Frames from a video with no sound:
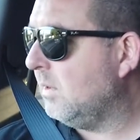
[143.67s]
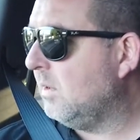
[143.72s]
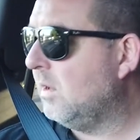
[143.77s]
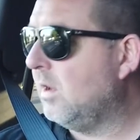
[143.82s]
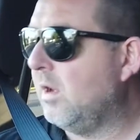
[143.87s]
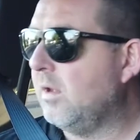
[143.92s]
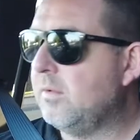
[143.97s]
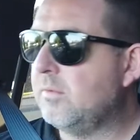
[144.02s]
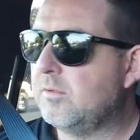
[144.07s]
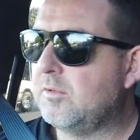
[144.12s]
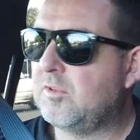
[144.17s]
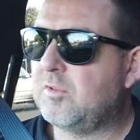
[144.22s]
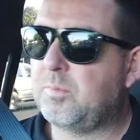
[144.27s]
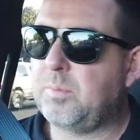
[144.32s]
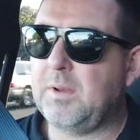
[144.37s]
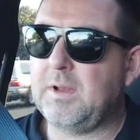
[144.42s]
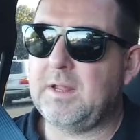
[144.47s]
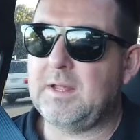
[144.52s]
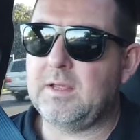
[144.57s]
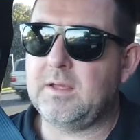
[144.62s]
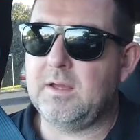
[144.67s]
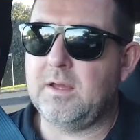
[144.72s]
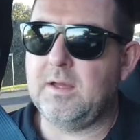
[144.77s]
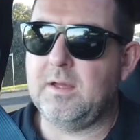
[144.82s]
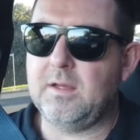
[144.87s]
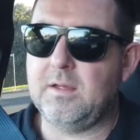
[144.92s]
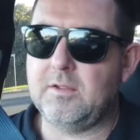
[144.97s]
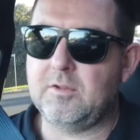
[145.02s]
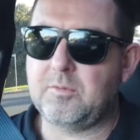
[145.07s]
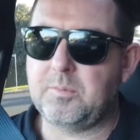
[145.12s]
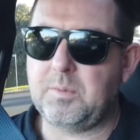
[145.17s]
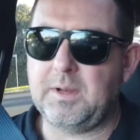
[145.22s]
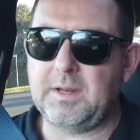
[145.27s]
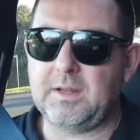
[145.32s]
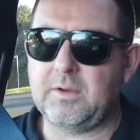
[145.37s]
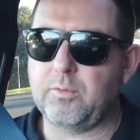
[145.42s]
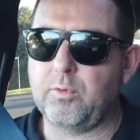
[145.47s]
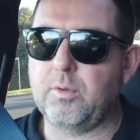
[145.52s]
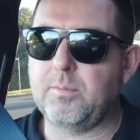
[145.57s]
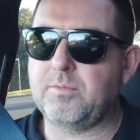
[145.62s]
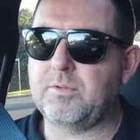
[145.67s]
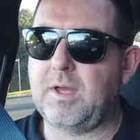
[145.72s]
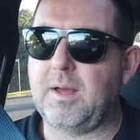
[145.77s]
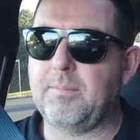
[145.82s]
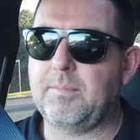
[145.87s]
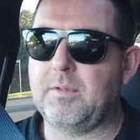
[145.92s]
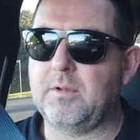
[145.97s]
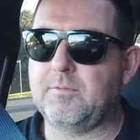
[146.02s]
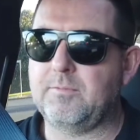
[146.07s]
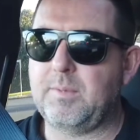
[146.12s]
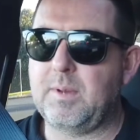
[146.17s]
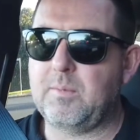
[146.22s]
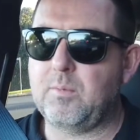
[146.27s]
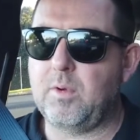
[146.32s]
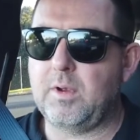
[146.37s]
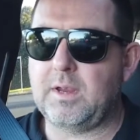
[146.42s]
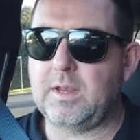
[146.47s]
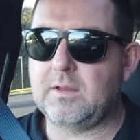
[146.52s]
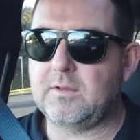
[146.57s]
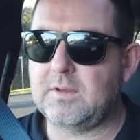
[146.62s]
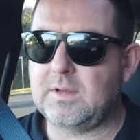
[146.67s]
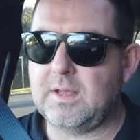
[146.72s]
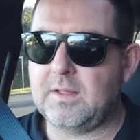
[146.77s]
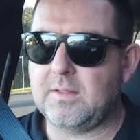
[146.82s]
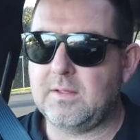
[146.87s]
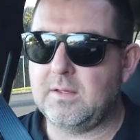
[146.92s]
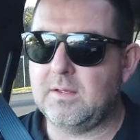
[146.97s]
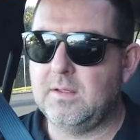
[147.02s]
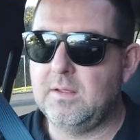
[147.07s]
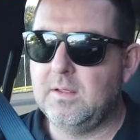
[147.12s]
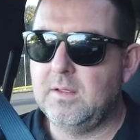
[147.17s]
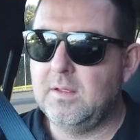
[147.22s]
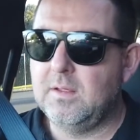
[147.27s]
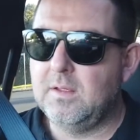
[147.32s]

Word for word: you know, splitting uh, splitting groups up that have been working together